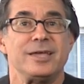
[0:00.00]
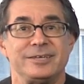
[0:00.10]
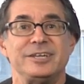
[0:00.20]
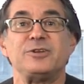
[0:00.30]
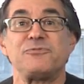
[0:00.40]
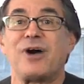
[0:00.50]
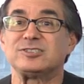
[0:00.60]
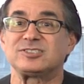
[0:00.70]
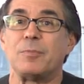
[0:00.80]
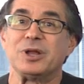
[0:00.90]
You need to
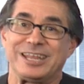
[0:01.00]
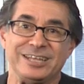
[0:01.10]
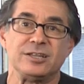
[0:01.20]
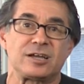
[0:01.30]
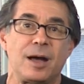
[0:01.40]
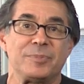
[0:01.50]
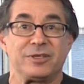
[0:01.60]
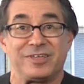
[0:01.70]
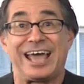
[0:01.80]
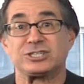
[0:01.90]
find someone in the
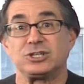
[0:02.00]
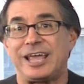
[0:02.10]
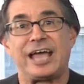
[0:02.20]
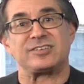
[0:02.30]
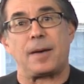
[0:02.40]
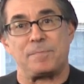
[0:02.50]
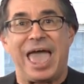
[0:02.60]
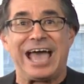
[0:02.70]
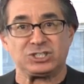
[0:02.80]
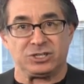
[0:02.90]
company that actually has a
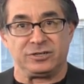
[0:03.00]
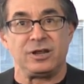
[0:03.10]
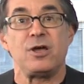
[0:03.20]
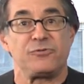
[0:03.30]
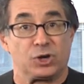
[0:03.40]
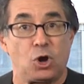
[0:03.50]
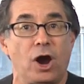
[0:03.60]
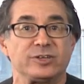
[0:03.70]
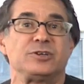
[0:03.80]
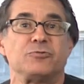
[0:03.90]
passion for
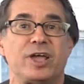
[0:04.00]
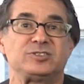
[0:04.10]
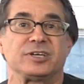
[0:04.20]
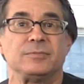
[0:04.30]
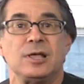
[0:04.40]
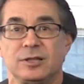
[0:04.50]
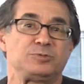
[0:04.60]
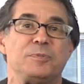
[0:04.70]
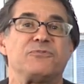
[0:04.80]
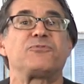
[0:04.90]
cars and racing.
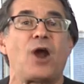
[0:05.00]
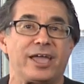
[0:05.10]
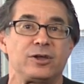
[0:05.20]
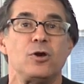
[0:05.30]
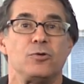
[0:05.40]
Let's be frank.